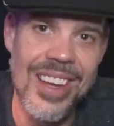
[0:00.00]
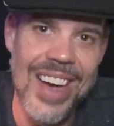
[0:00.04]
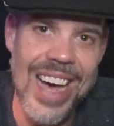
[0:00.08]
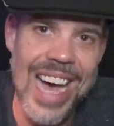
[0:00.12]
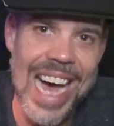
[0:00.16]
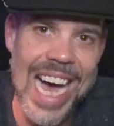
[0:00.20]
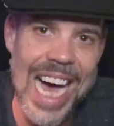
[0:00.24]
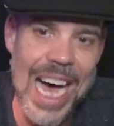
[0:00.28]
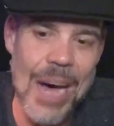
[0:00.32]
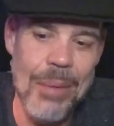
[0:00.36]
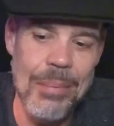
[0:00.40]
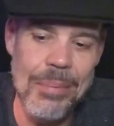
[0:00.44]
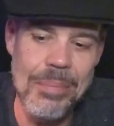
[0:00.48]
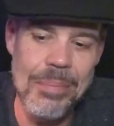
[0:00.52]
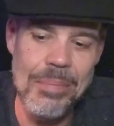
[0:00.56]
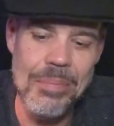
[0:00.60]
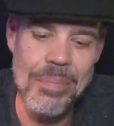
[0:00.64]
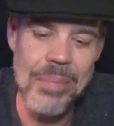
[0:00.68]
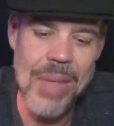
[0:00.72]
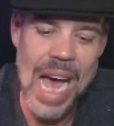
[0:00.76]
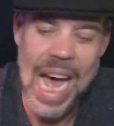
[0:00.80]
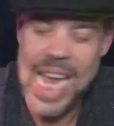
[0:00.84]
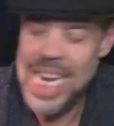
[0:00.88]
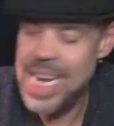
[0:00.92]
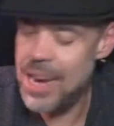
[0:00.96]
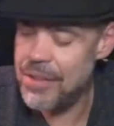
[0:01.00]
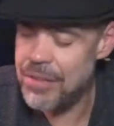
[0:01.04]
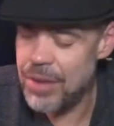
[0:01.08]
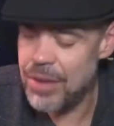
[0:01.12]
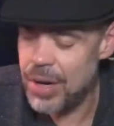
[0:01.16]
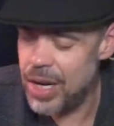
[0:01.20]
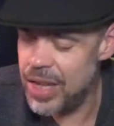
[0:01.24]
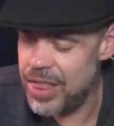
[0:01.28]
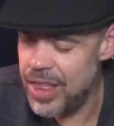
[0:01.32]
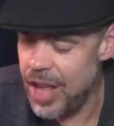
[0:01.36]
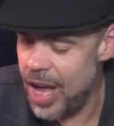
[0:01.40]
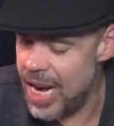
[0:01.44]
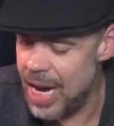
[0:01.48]
I never
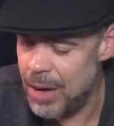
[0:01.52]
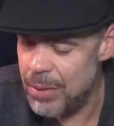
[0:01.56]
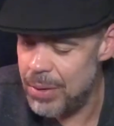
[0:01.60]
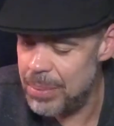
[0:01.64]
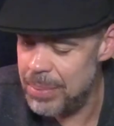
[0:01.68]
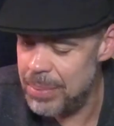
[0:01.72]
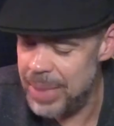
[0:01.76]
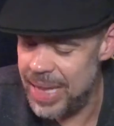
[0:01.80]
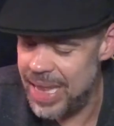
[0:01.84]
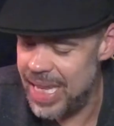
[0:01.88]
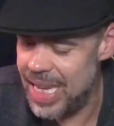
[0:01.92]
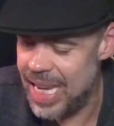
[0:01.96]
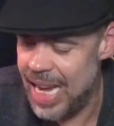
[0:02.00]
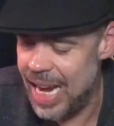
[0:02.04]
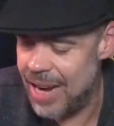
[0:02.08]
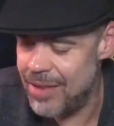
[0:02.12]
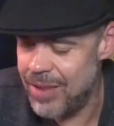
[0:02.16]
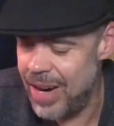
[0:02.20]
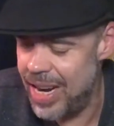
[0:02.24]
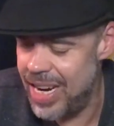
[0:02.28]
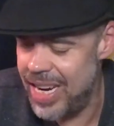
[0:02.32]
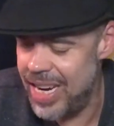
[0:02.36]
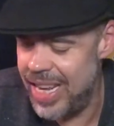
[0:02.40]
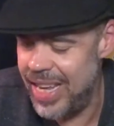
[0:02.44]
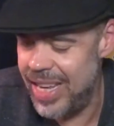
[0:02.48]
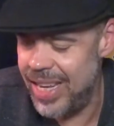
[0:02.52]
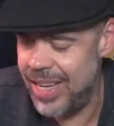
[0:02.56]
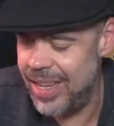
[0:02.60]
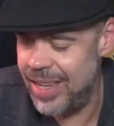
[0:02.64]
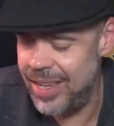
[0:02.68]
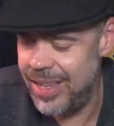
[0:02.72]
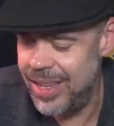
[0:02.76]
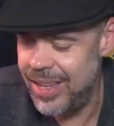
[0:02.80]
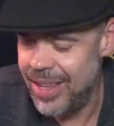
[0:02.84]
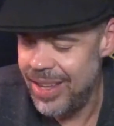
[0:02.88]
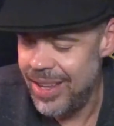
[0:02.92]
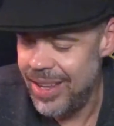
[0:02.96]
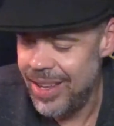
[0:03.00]
thought I would be the guy
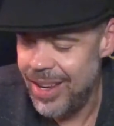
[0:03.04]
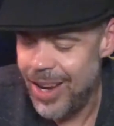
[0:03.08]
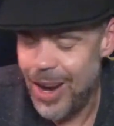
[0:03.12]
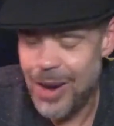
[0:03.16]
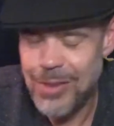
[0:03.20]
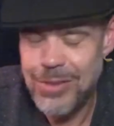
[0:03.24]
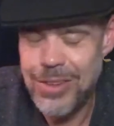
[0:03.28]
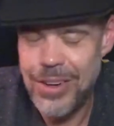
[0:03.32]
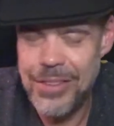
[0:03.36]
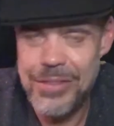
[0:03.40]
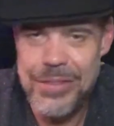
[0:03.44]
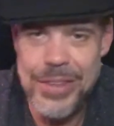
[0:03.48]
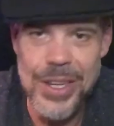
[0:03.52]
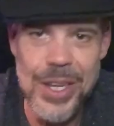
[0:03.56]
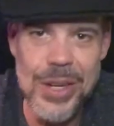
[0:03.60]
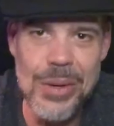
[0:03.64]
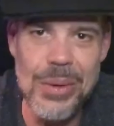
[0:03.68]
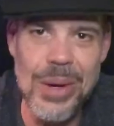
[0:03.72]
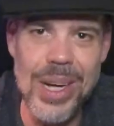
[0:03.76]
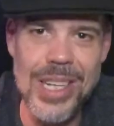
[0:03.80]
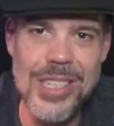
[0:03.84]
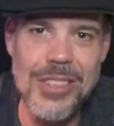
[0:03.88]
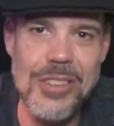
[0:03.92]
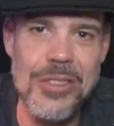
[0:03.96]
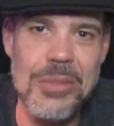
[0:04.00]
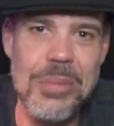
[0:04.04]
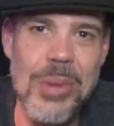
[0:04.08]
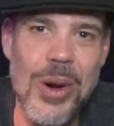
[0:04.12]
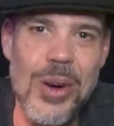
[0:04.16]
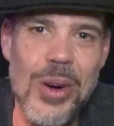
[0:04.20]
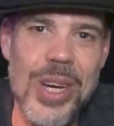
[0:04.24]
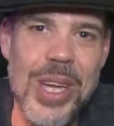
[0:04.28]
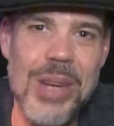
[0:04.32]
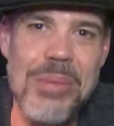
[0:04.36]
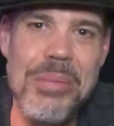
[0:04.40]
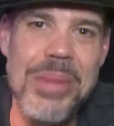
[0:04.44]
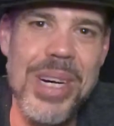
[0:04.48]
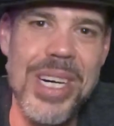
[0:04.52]
writing a review on Smoke
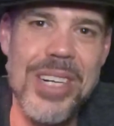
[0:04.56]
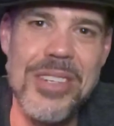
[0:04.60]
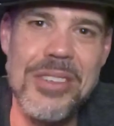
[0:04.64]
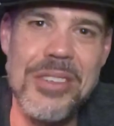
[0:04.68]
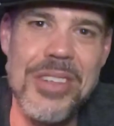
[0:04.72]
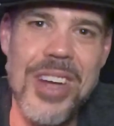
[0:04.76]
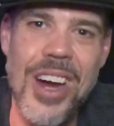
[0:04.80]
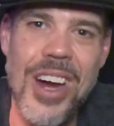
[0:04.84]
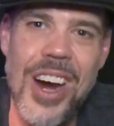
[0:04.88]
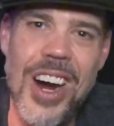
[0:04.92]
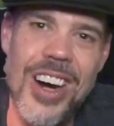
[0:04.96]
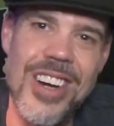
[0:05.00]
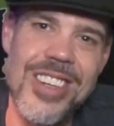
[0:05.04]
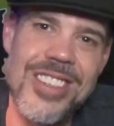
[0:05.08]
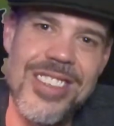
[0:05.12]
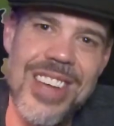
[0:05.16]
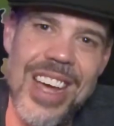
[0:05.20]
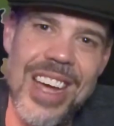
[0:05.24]
and Mirrors cards.